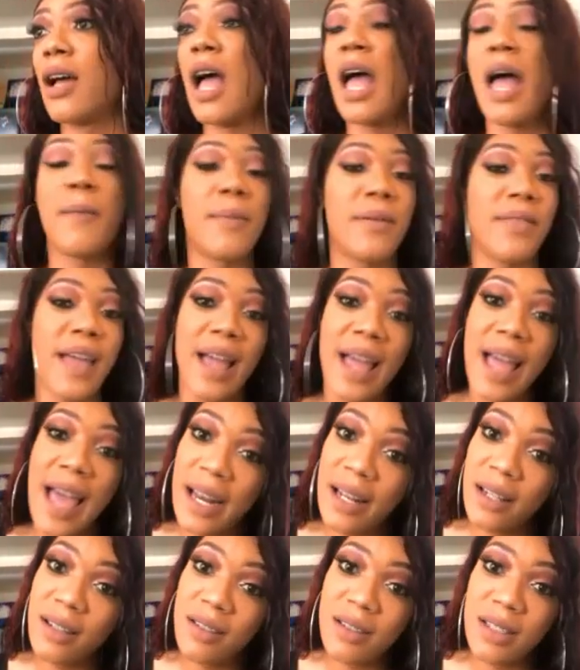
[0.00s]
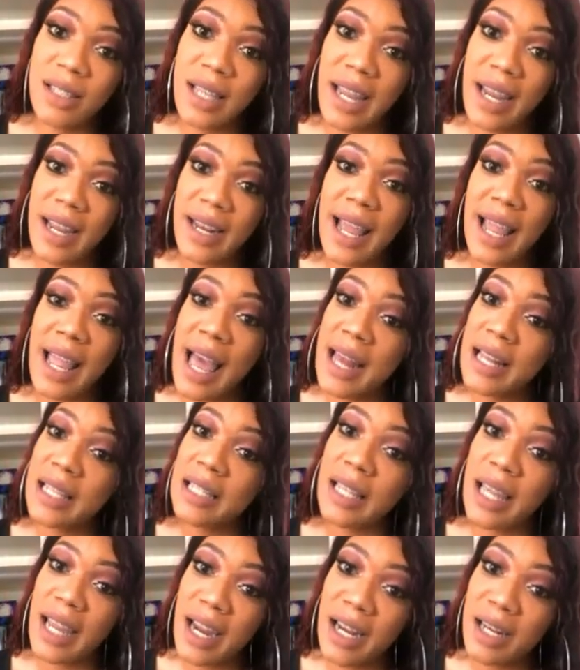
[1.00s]
but that kind of
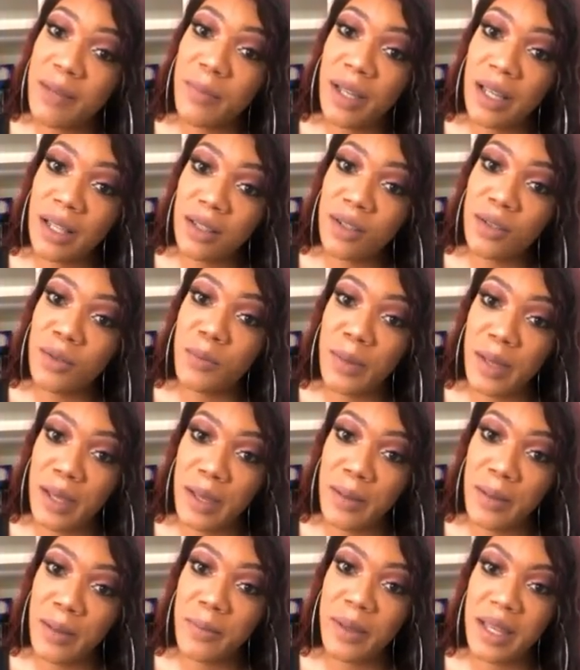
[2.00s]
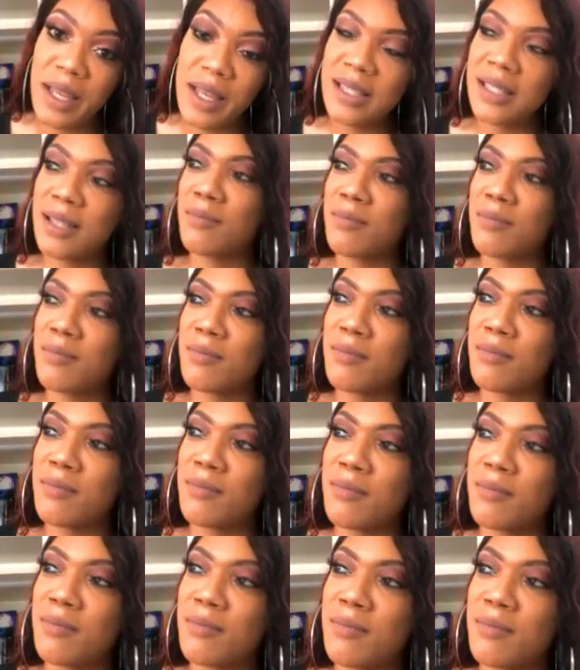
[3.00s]
scared me a little bit, because I'm like, I
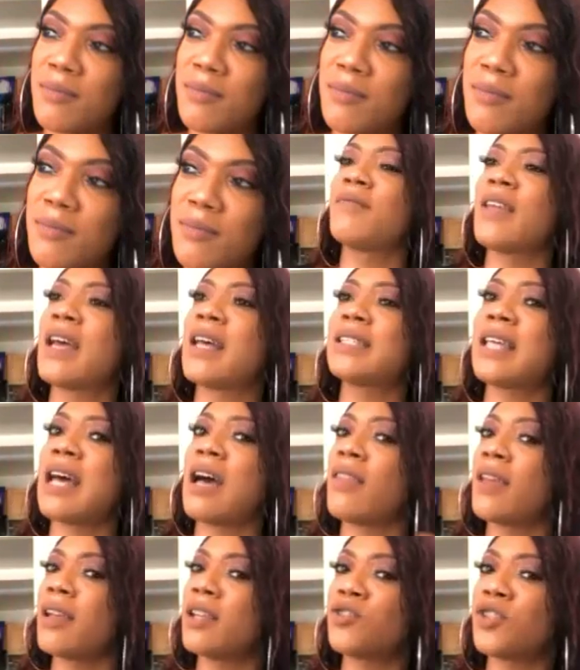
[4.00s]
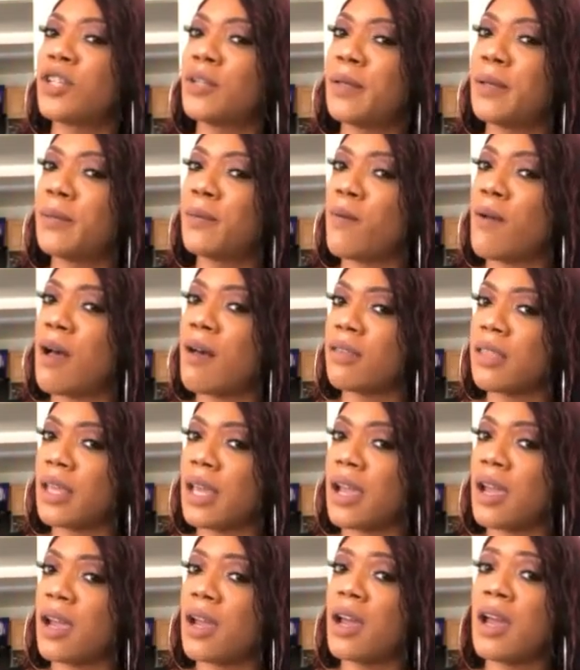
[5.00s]
don't know if that's how they treat people out
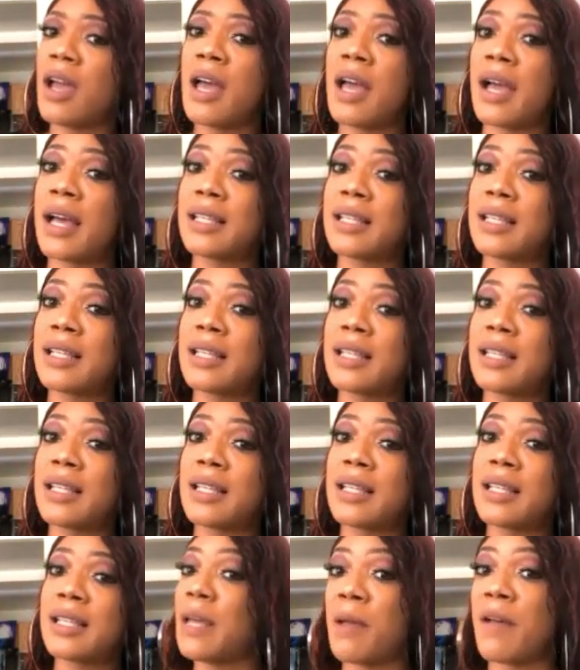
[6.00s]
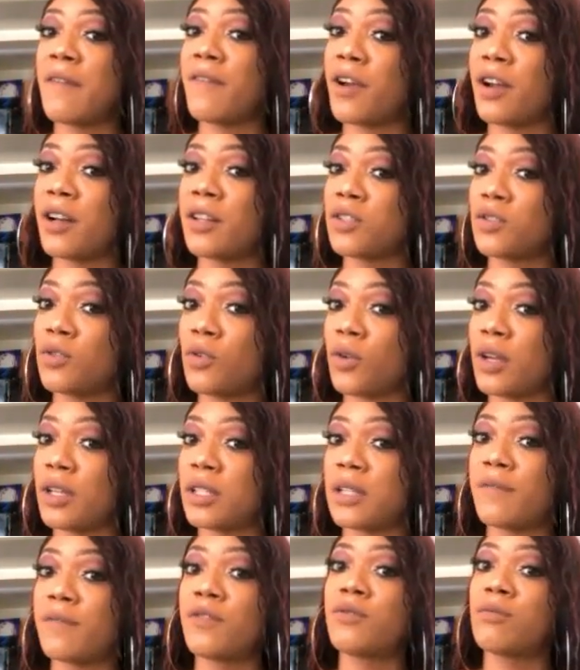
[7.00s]
there. Because that's not the first time I've heard
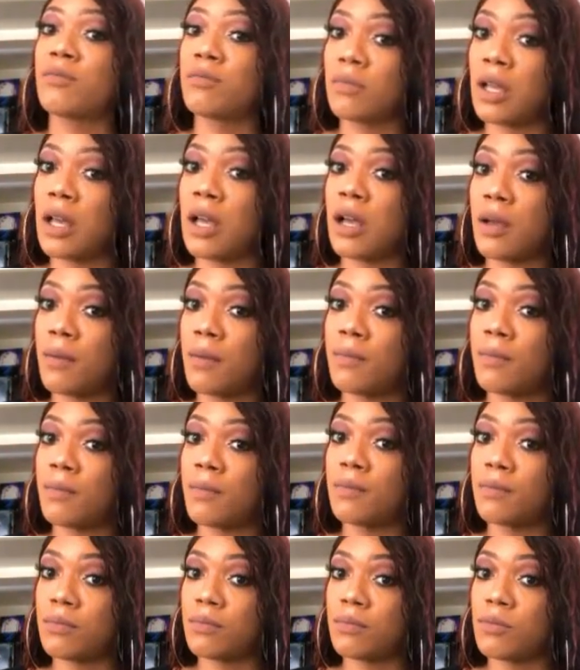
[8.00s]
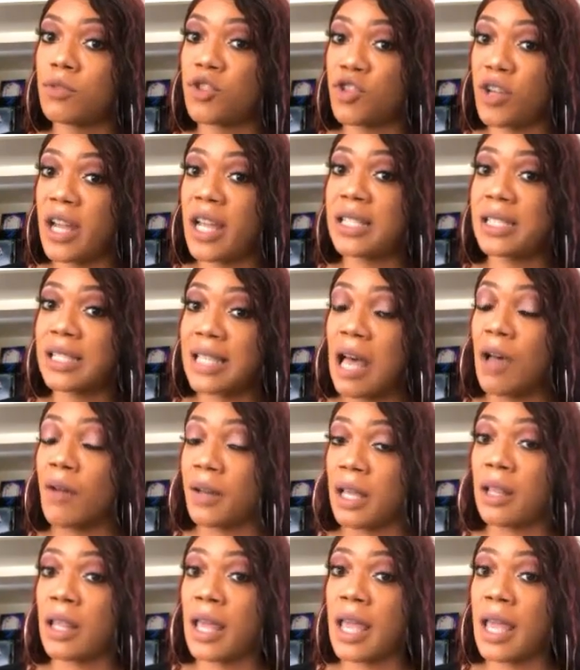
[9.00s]
stories of trans out in
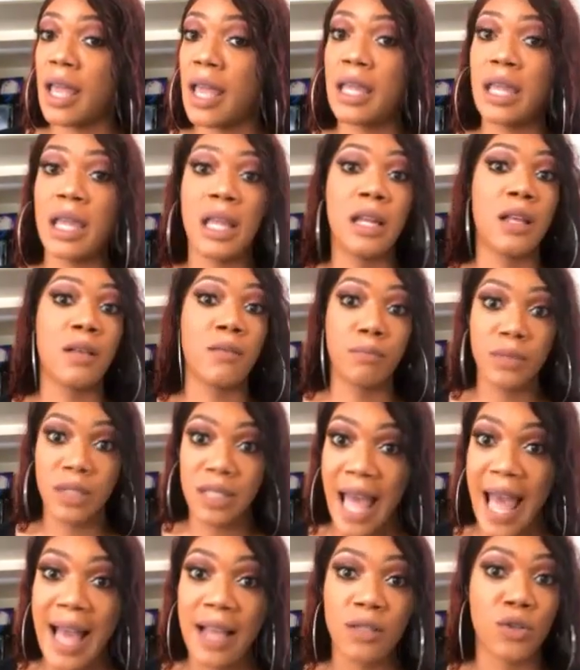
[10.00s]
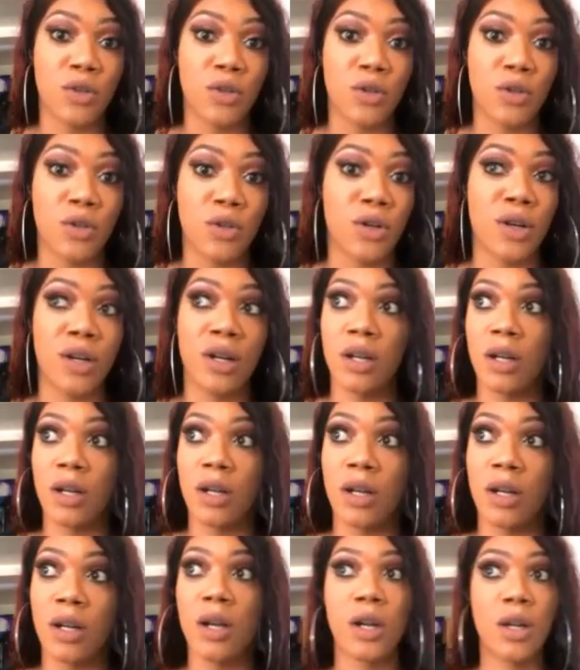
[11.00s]
LA getting attacked or,
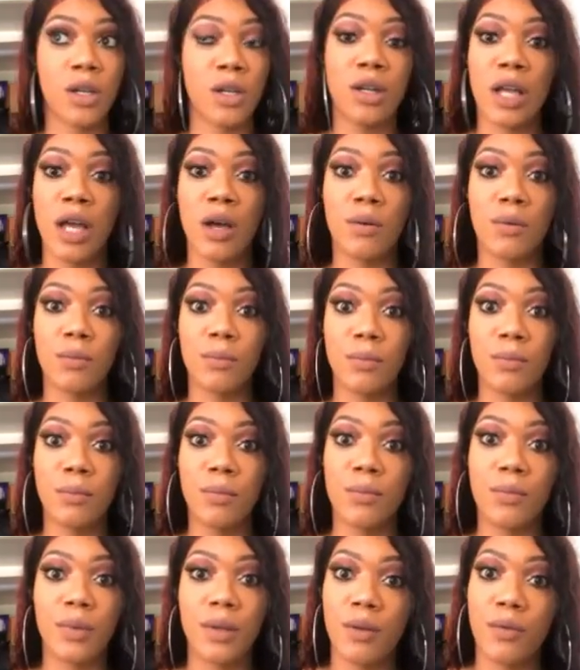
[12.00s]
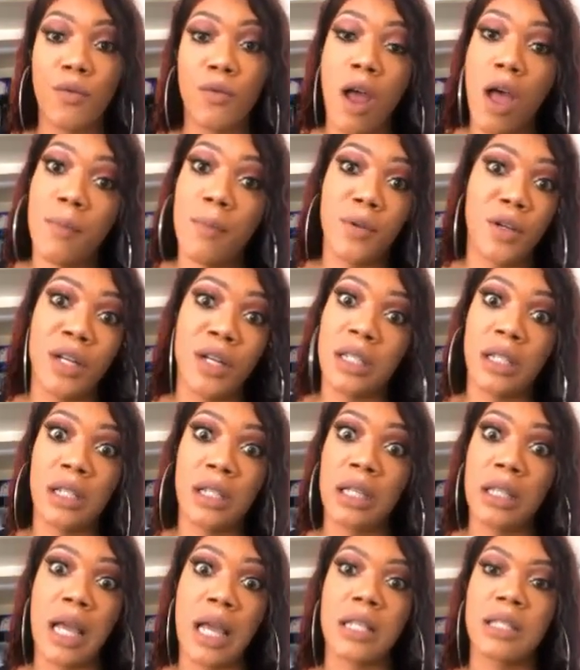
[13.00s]
you know, robbed or anything like
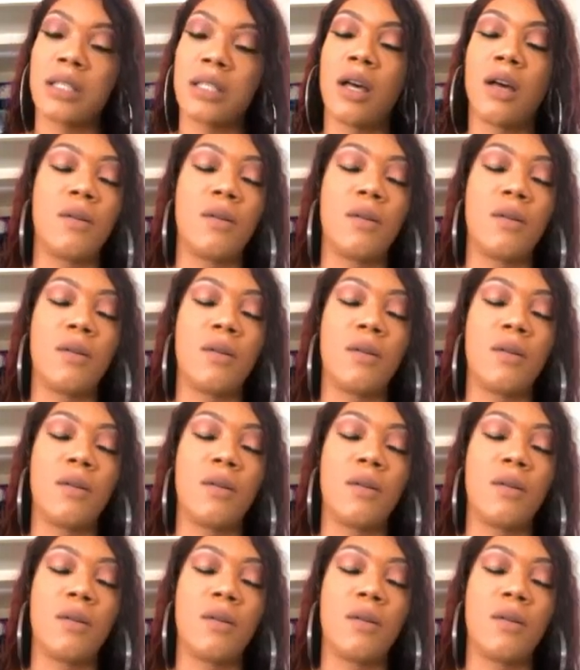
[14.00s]
that. So